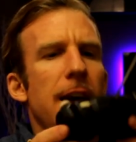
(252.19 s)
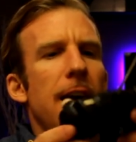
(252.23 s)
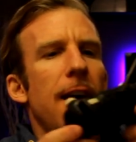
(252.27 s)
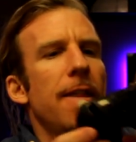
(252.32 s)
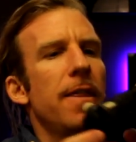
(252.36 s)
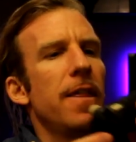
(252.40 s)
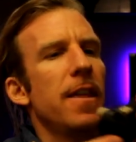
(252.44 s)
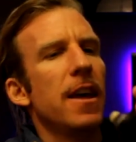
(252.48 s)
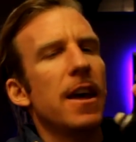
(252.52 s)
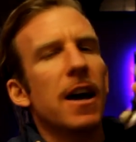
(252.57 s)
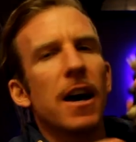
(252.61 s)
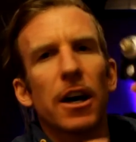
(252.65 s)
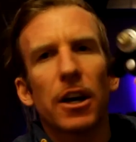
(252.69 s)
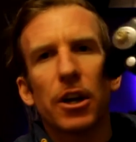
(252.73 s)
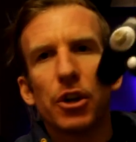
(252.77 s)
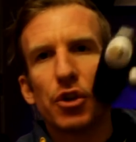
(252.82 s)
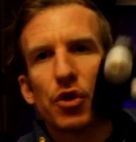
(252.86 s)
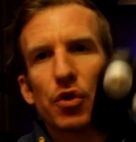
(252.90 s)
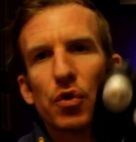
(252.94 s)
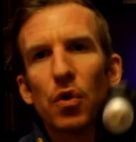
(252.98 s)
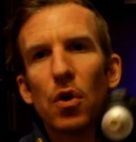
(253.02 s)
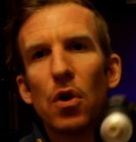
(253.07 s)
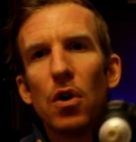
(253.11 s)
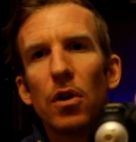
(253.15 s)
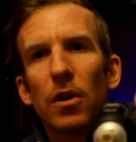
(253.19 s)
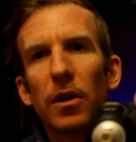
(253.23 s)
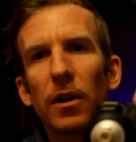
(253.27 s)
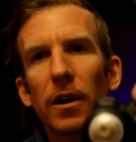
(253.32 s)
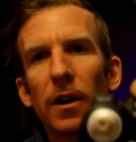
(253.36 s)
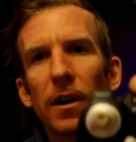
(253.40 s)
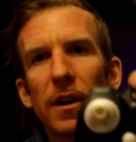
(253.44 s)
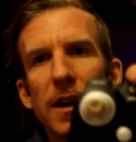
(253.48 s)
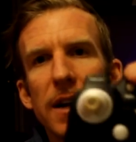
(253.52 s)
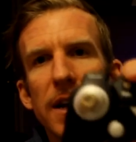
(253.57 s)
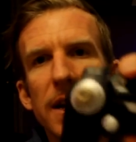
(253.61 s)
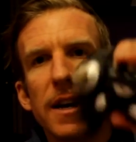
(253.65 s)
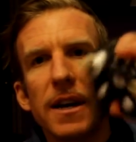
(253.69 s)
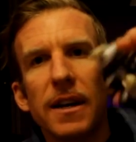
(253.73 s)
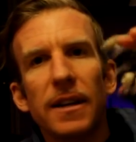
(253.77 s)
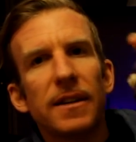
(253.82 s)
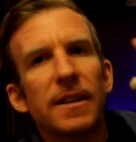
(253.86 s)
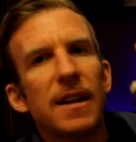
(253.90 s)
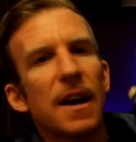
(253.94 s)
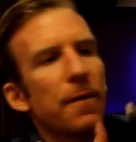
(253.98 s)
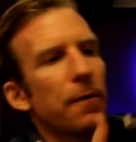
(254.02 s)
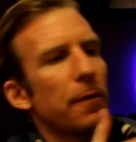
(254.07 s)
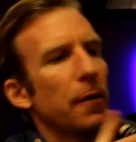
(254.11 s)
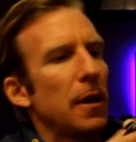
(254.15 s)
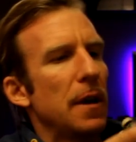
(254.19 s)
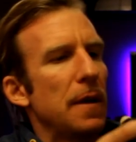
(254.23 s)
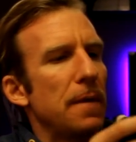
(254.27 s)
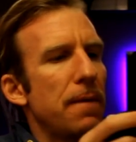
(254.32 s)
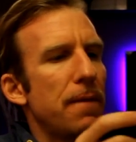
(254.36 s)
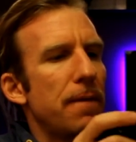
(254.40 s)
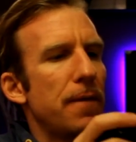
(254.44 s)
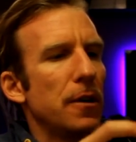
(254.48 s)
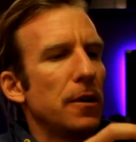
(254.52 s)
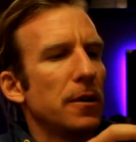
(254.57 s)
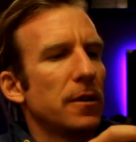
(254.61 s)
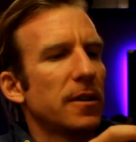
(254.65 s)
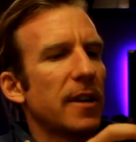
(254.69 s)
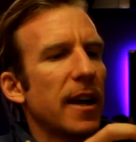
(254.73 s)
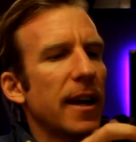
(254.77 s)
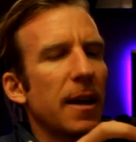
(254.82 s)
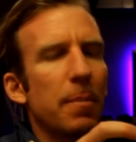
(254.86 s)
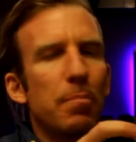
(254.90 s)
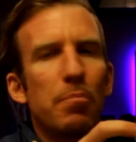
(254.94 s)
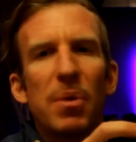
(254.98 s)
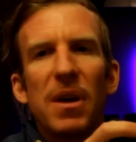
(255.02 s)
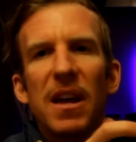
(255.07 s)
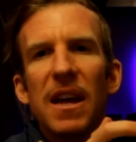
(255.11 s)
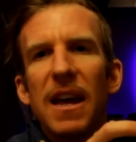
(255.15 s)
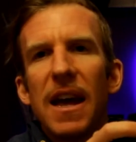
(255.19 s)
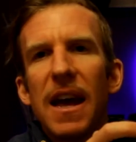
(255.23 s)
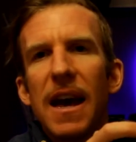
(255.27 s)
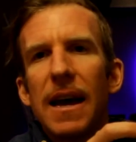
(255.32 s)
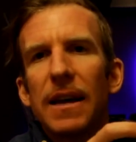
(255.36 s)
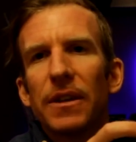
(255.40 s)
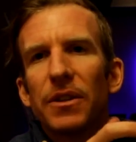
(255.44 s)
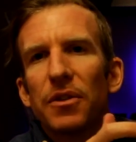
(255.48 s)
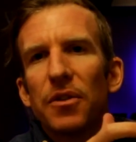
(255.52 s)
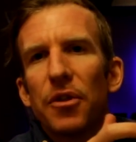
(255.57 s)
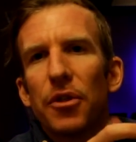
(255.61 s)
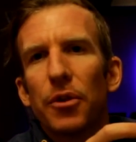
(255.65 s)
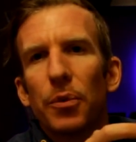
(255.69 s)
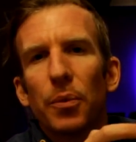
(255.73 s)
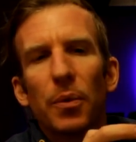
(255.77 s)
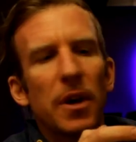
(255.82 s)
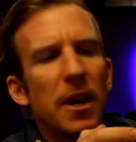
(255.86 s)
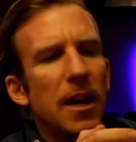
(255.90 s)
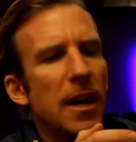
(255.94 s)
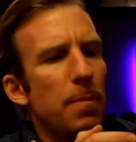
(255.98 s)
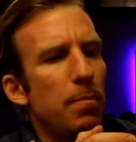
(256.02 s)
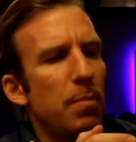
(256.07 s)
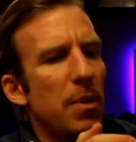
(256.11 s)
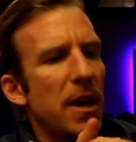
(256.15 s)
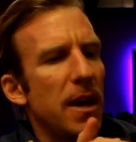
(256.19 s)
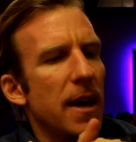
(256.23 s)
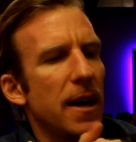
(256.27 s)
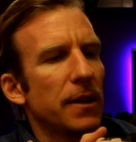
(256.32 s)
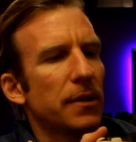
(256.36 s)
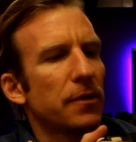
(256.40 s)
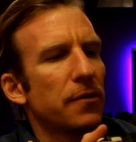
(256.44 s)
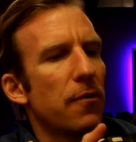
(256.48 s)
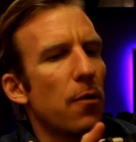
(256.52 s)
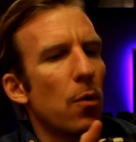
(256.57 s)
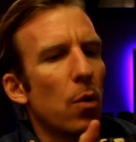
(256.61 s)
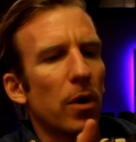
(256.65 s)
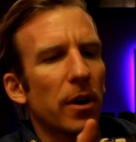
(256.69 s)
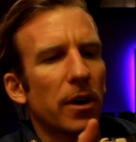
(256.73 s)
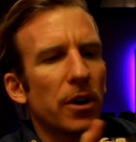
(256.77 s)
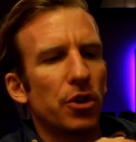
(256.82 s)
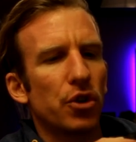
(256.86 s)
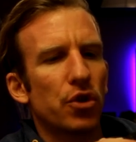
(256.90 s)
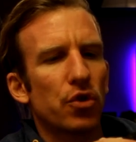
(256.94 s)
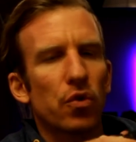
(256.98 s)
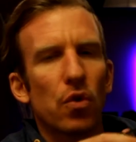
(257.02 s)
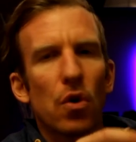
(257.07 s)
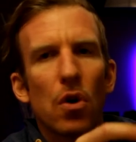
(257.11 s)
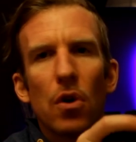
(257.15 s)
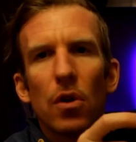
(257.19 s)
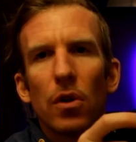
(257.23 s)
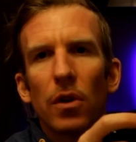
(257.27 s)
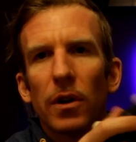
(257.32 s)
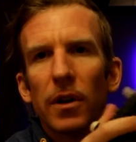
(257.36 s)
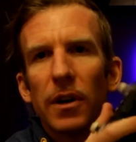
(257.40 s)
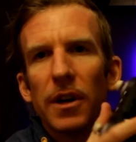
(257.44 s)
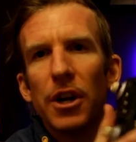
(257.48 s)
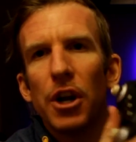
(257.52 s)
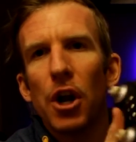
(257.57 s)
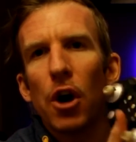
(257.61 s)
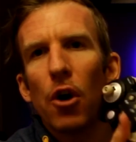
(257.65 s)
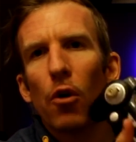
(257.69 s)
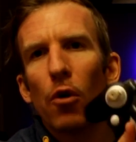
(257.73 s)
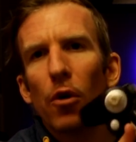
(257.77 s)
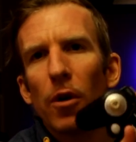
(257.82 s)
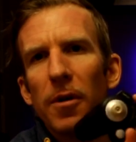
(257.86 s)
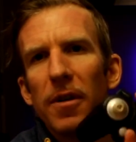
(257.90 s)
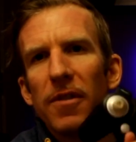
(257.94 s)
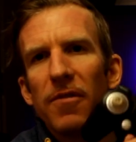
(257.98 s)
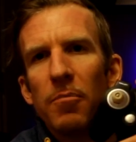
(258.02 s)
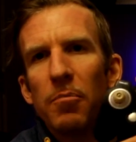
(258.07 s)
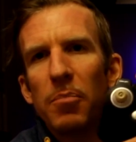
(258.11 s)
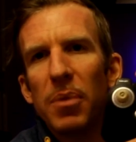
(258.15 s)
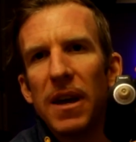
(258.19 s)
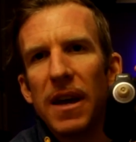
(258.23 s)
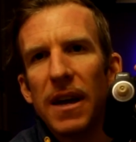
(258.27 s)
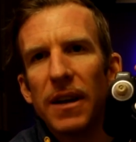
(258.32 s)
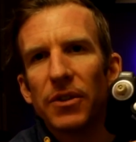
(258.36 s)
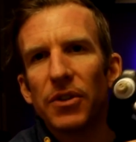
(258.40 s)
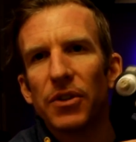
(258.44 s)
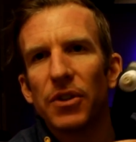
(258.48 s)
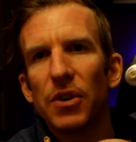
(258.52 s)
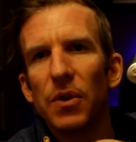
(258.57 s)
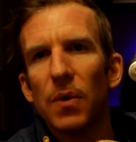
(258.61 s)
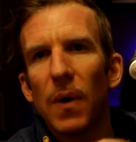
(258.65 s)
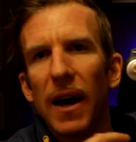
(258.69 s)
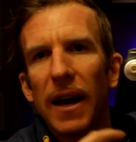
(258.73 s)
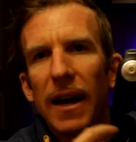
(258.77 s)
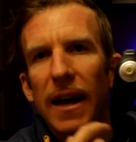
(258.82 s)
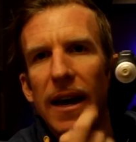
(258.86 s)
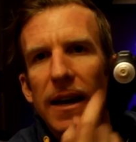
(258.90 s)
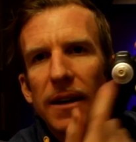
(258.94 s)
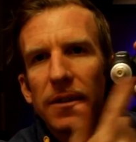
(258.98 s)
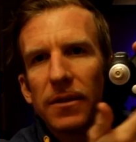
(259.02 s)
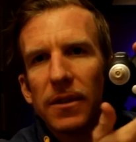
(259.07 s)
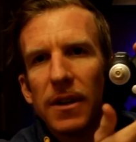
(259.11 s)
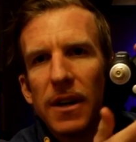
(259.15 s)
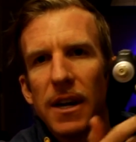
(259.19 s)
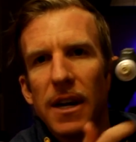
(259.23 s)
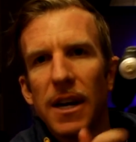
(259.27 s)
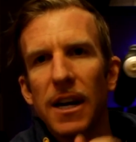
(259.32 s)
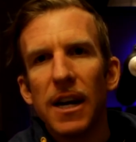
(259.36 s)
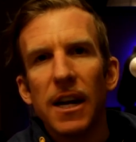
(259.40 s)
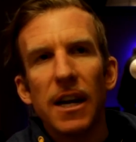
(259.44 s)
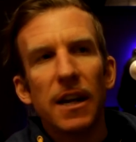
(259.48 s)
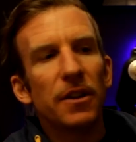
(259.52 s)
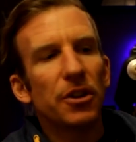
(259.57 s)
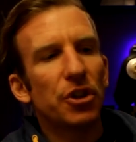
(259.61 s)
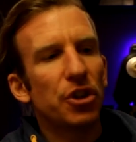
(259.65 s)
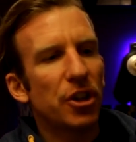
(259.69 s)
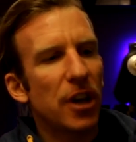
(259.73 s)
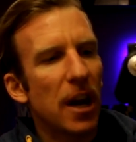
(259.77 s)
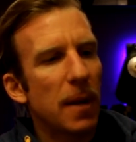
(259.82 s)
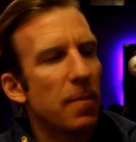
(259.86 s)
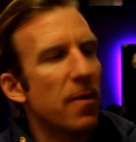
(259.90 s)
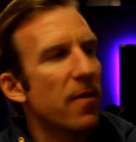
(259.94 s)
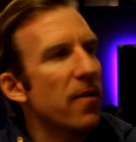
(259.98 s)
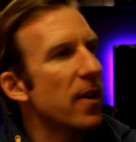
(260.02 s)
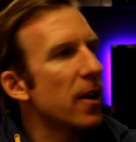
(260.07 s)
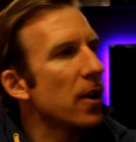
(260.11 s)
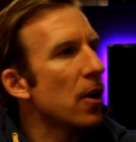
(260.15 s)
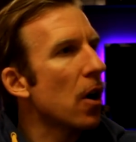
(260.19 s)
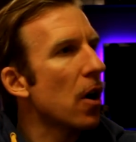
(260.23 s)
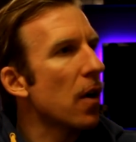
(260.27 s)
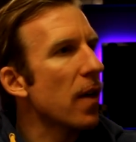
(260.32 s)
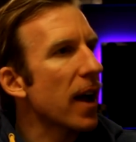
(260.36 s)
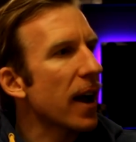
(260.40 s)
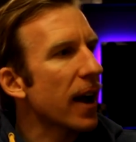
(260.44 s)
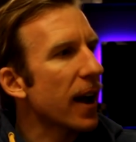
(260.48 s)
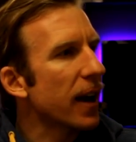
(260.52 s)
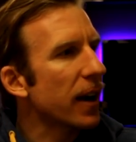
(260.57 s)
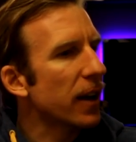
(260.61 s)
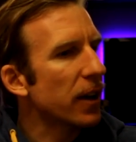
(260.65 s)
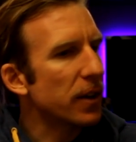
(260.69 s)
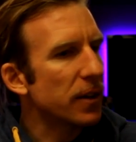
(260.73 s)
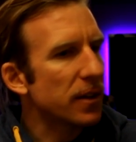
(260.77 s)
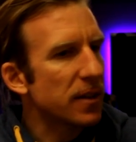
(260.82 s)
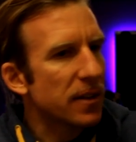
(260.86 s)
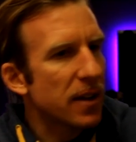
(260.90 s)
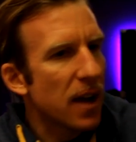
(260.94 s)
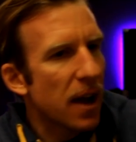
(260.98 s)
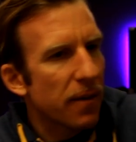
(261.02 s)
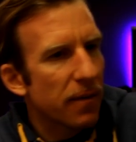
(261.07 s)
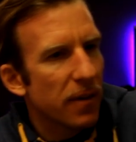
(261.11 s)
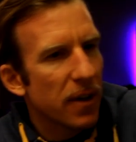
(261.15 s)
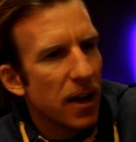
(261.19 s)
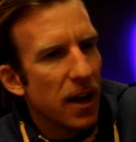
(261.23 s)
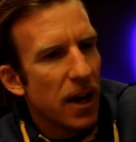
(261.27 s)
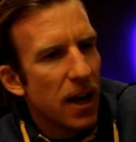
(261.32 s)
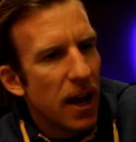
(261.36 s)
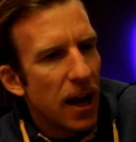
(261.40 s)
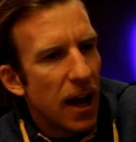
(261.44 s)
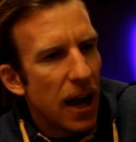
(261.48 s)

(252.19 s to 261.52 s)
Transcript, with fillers: And the controller definitely feels like a PS3, PS4 controller, you know, or even PS2, I guess, the shape of it and all that kind of good stuff.